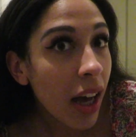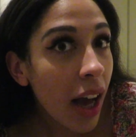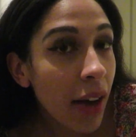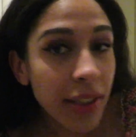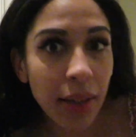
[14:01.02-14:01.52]

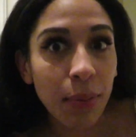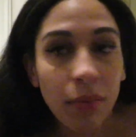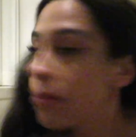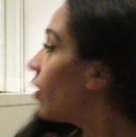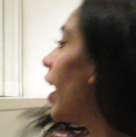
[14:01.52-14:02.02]

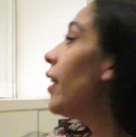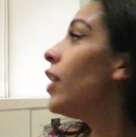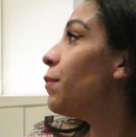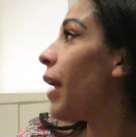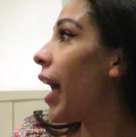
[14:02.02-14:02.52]
I
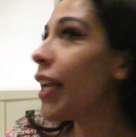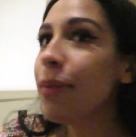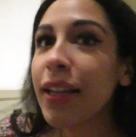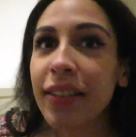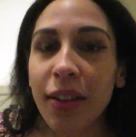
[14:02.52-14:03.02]
looked behind
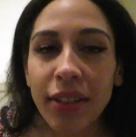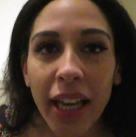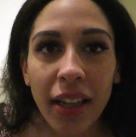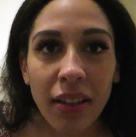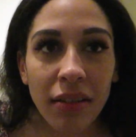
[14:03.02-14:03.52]
me because I was
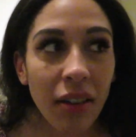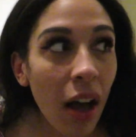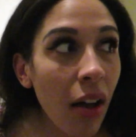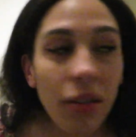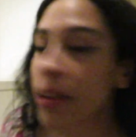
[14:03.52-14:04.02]
like,
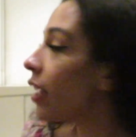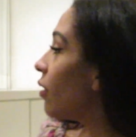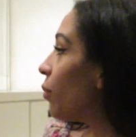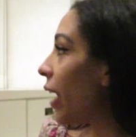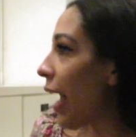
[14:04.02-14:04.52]
oh,
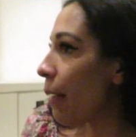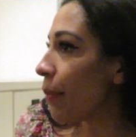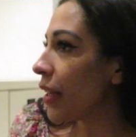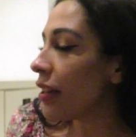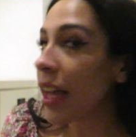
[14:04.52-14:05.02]
what happened?